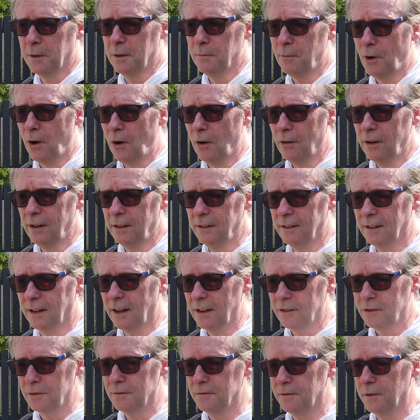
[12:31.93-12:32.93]
in the morning, you
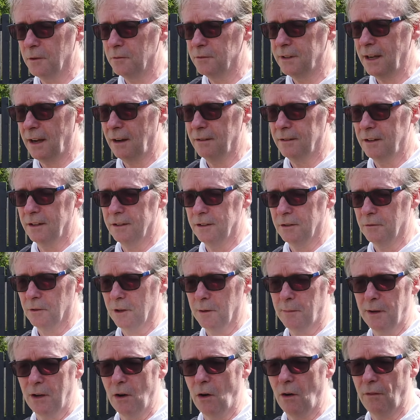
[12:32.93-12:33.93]
get some food down you and you
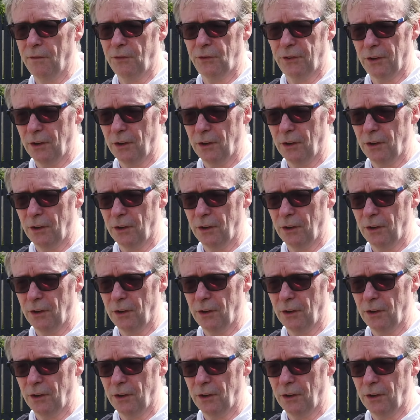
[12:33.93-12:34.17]
want to be off.